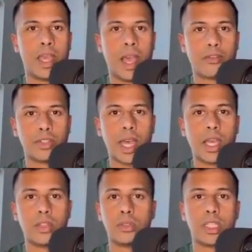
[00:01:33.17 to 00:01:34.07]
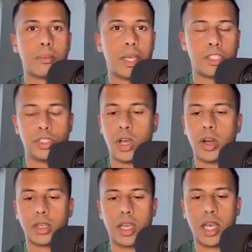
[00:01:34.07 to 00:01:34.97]
After that, you let the patient
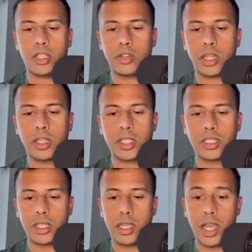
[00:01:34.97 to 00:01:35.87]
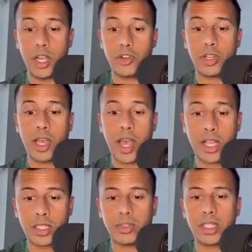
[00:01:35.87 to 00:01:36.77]
talk, and you're going to listen, and you're going to
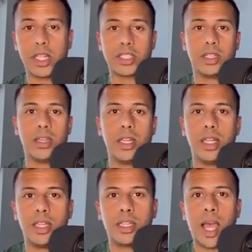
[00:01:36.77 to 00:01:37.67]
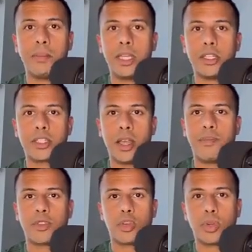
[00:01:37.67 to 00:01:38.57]
actively listen. That means
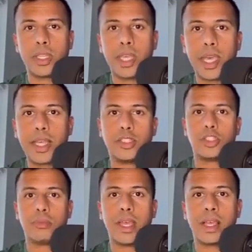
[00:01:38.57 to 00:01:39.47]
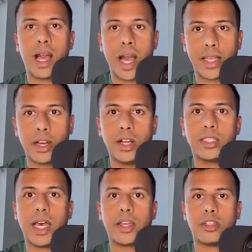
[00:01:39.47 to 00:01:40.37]
you're engaged, you're making eye
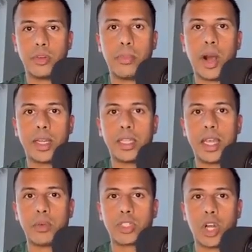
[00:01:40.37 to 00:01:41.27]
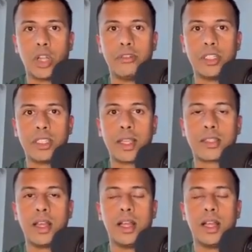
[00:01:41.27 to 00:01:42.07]
contact, your body language, all of these things.